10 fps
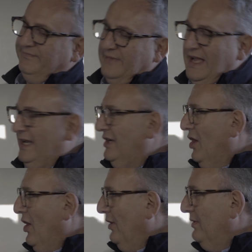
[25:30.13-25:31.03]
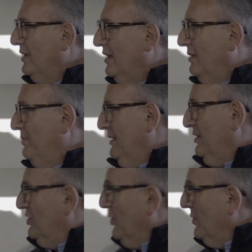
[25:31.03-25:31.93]
kind of gone, but the
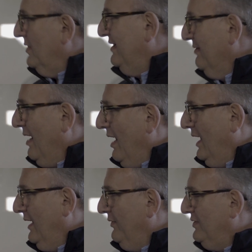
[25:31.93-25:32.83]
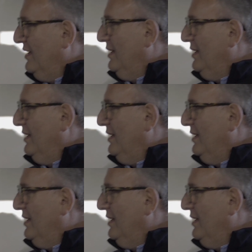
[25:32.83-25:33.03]
torque's arrived.